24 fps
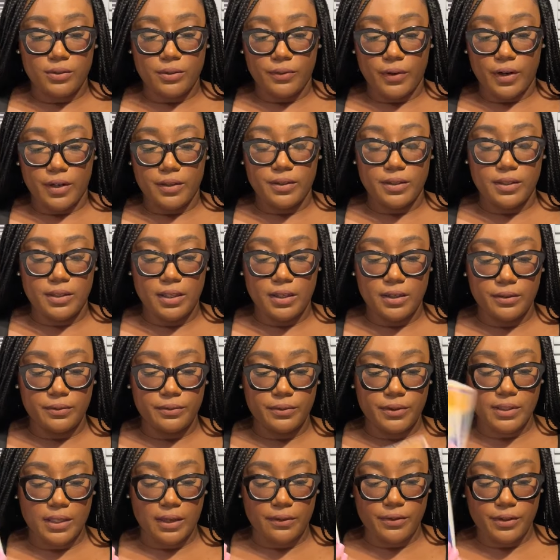reversed. Here,
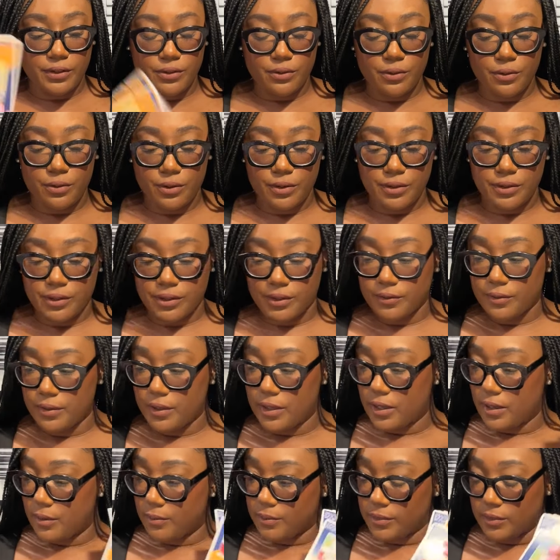Seven of Swords.
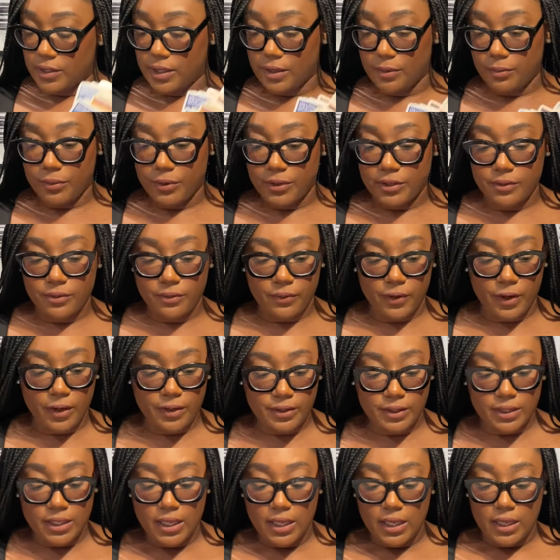Temperance
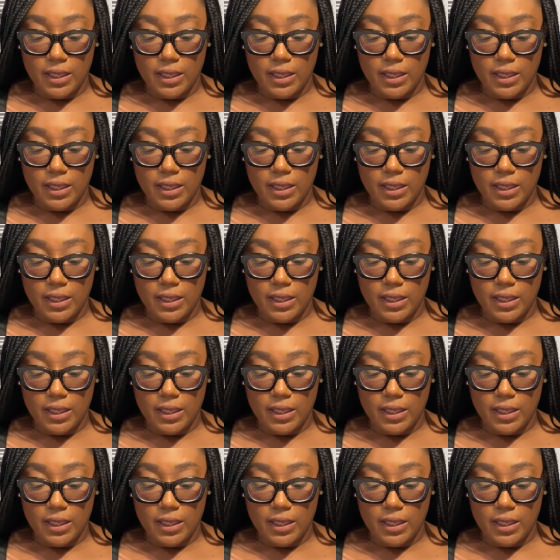reversed.